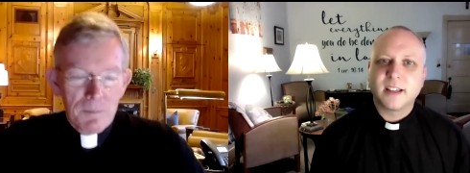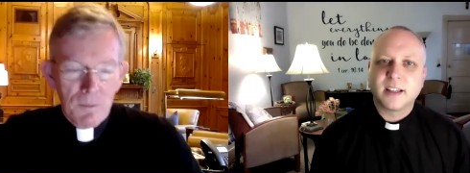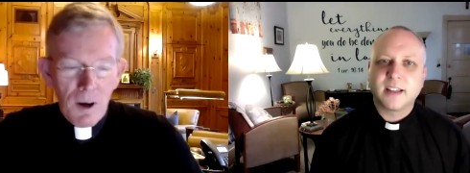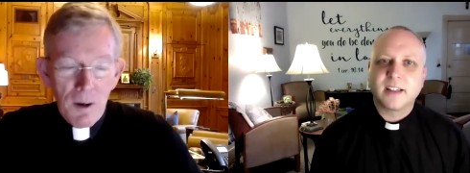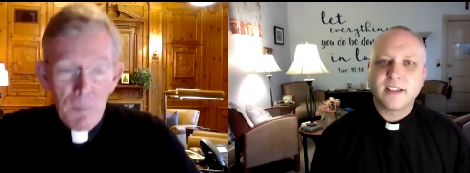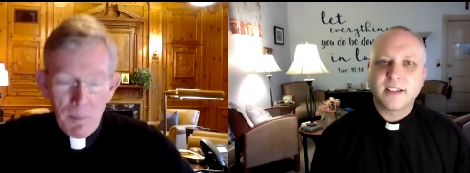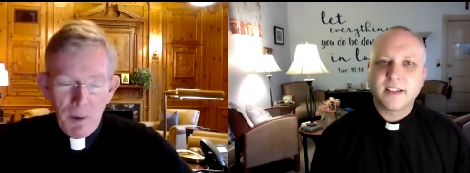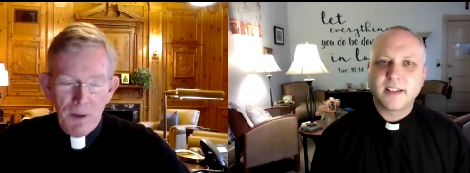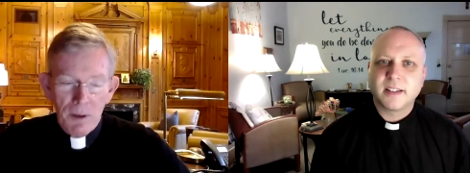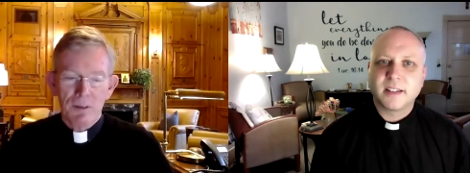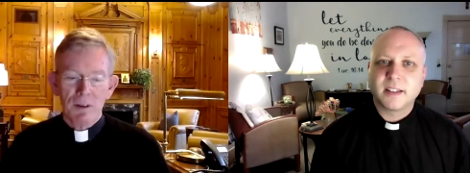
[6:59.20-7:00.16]
Speaker 1: one of my
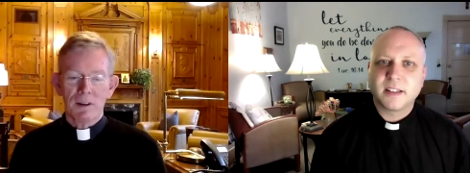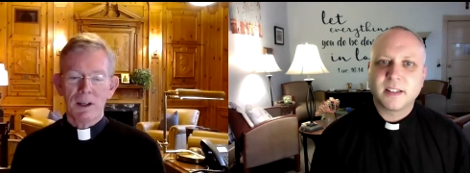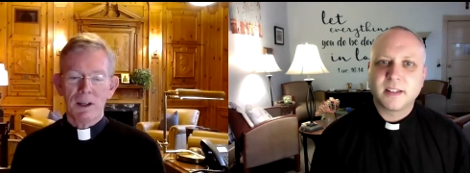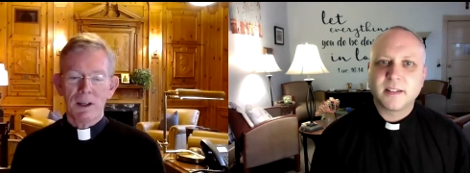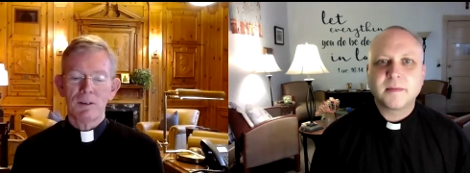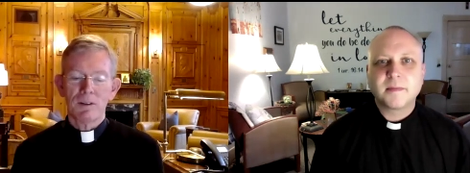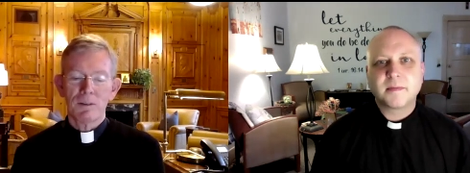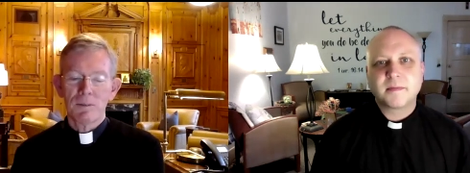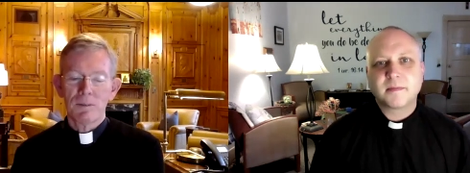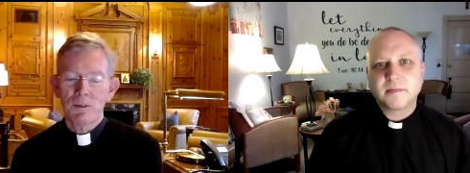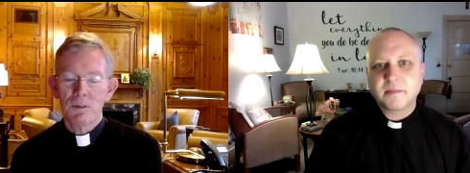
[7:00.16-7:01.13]
brothers isn't into
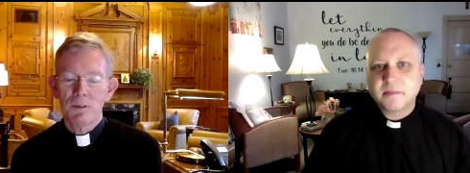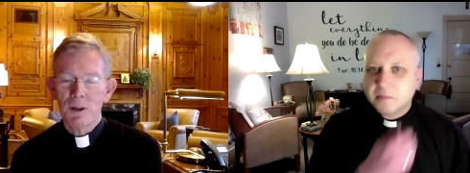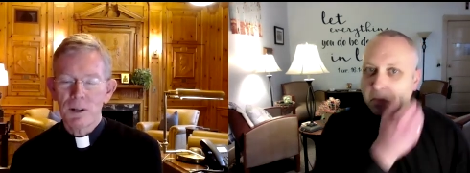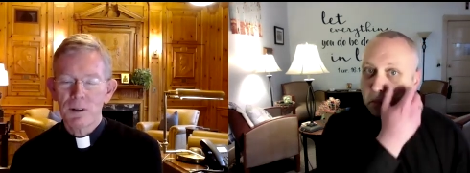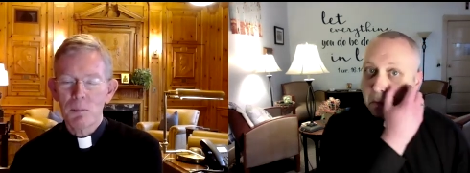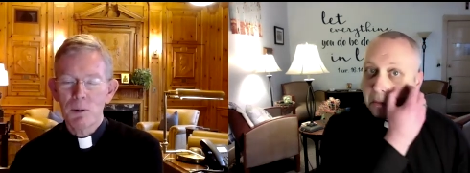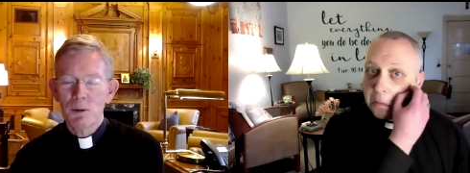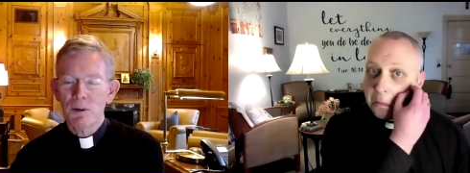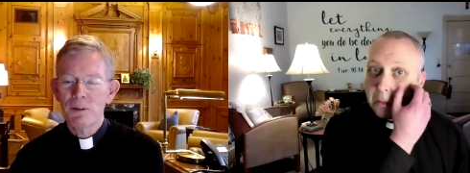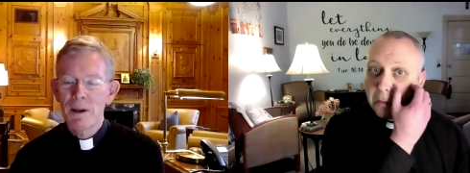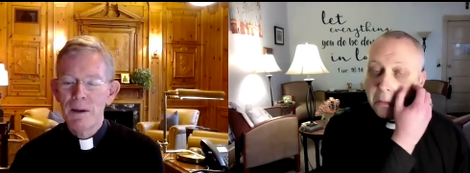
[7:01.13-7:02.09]
to, uh,
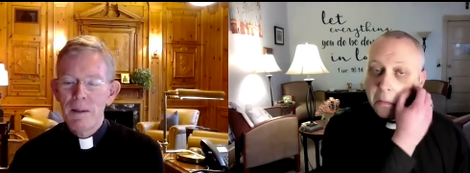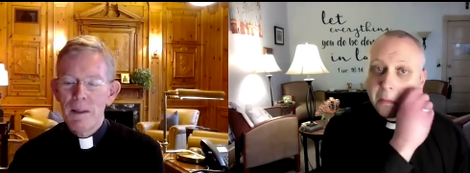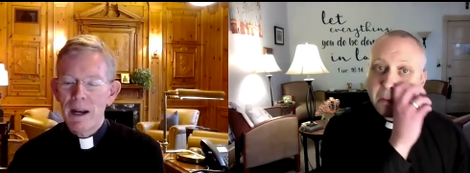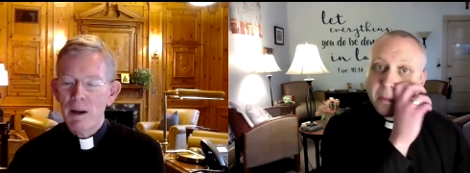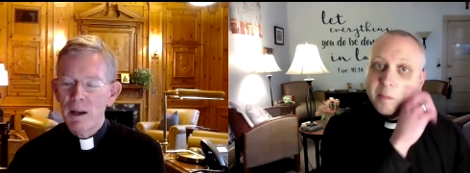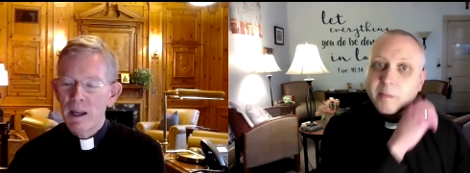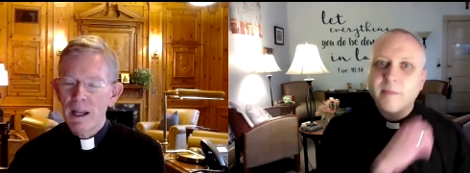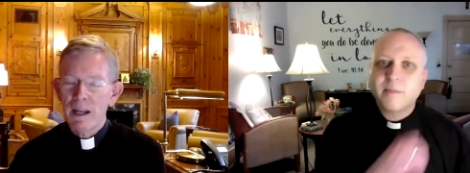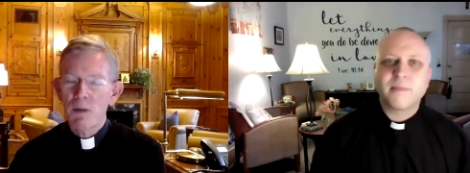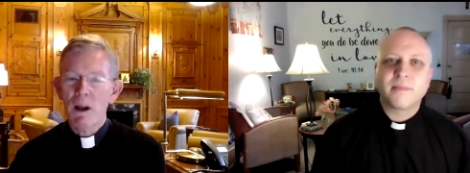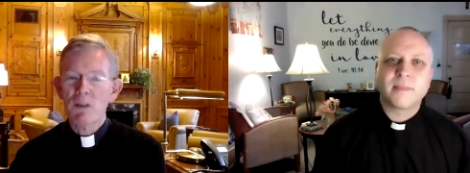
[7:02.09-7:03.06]
computers, and he, and
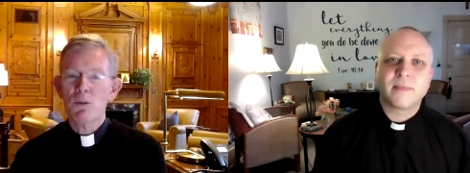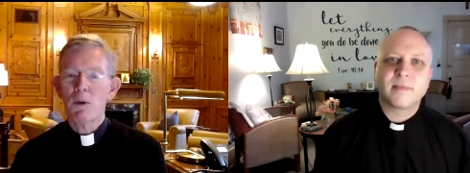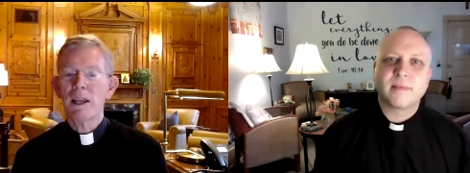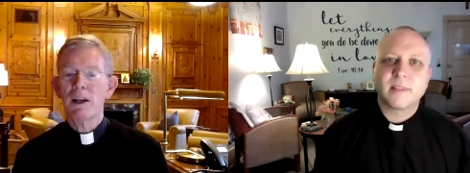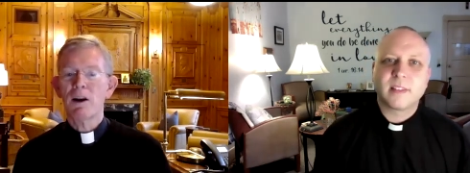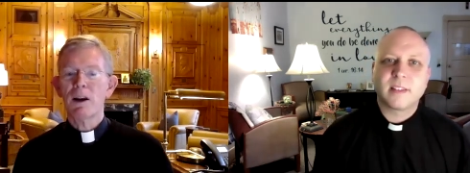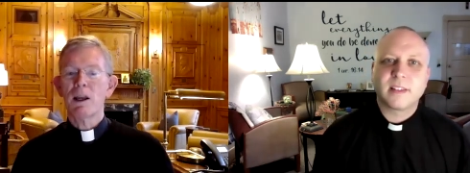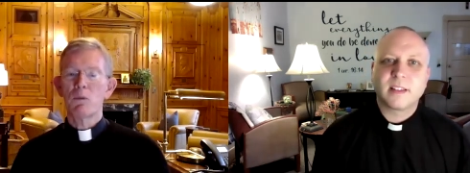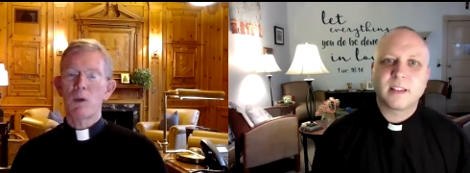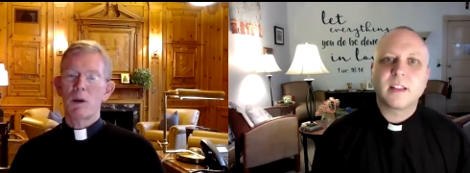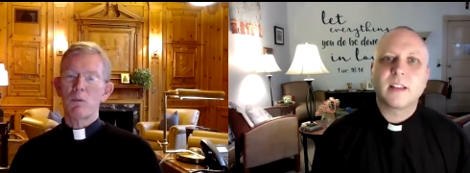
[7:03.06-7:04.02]
he writes regularly.
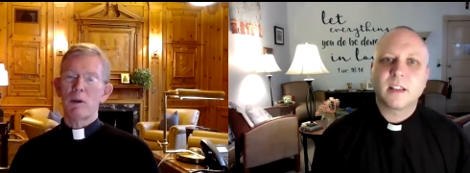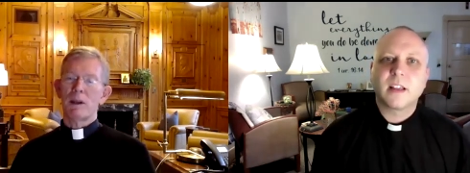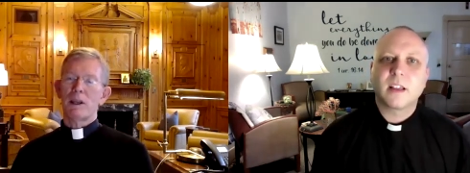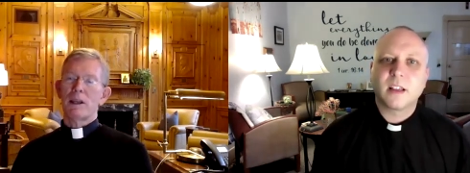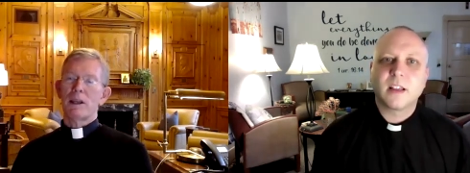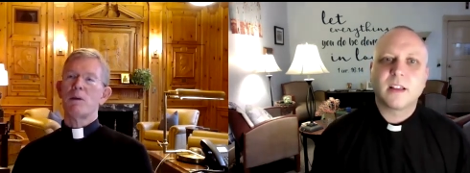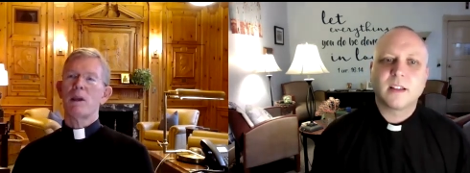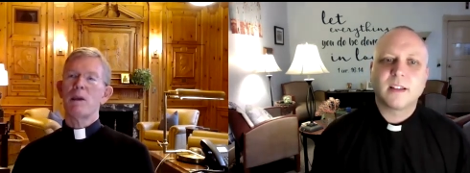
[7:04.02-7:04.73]
And, and we he, he